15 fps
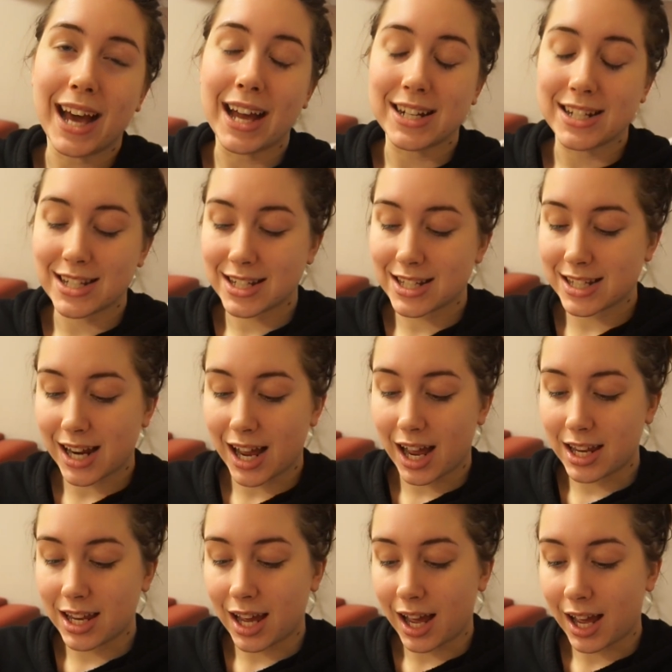And
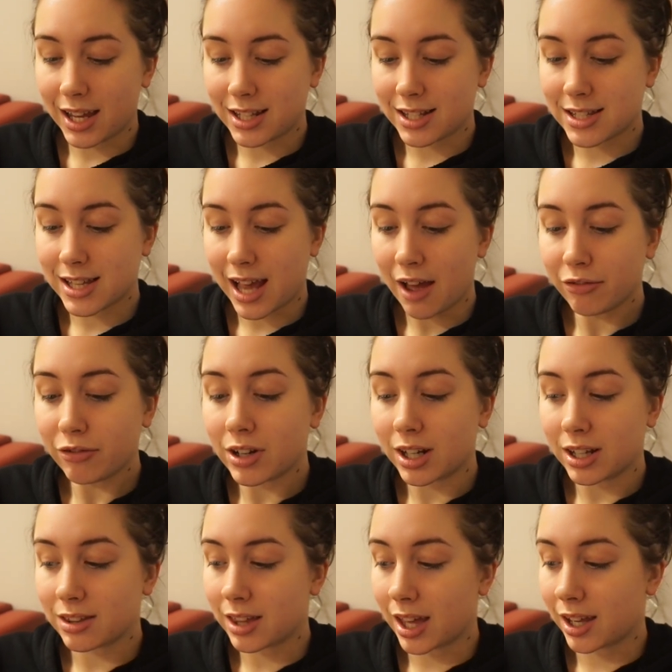I
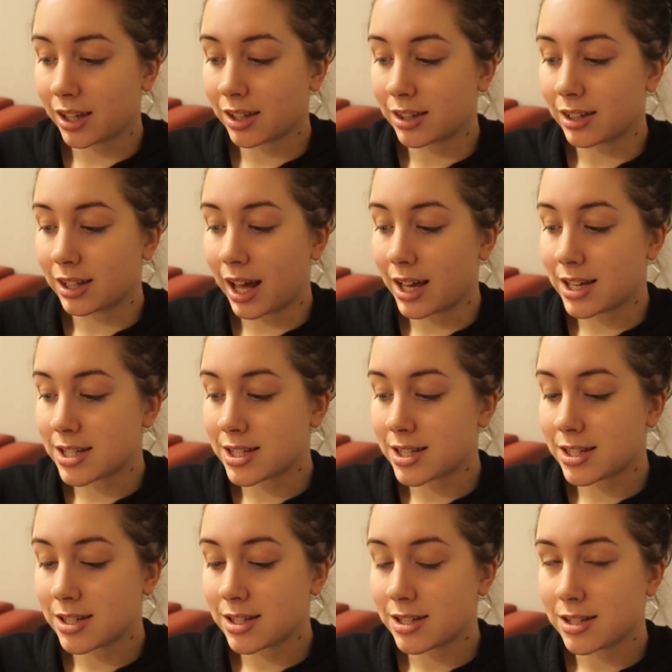definitely think that that
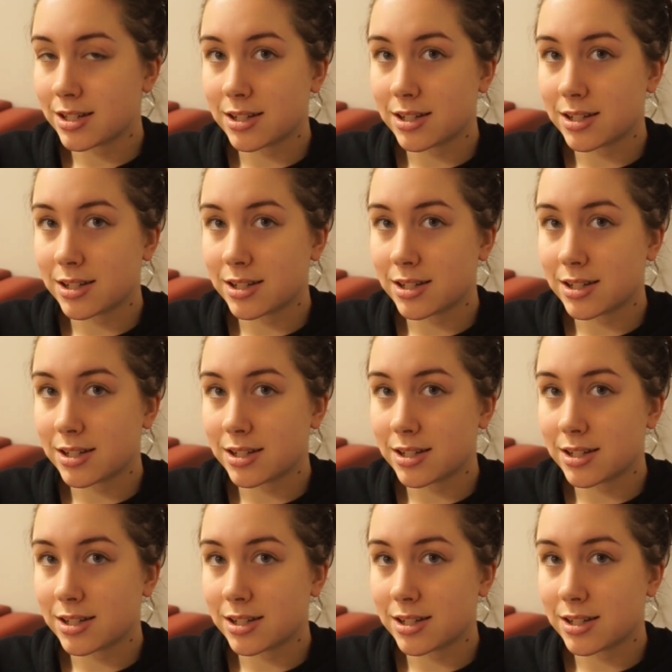is